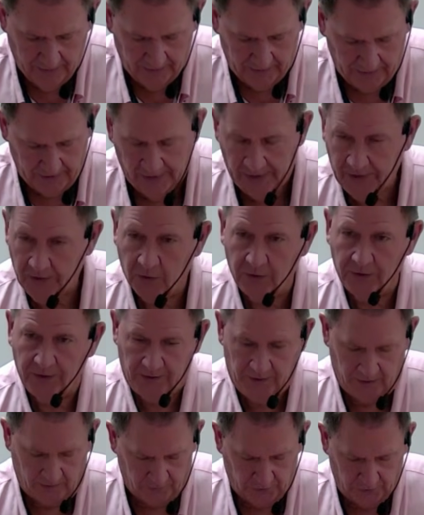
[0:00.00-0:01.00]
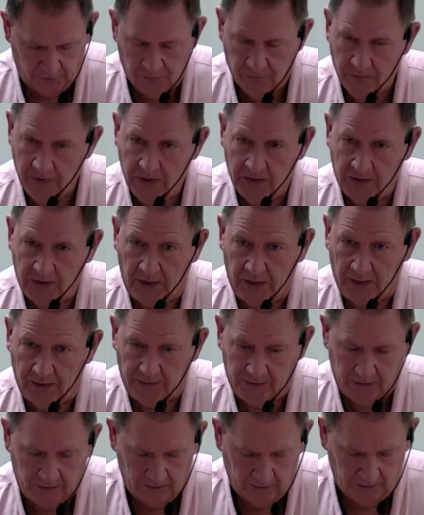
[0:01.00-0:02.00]
then I go to number 3
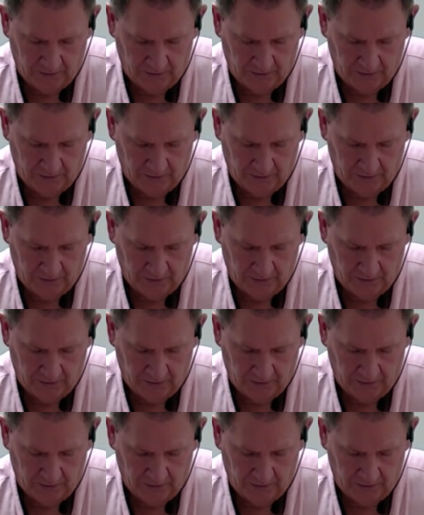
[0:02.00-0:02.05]
again.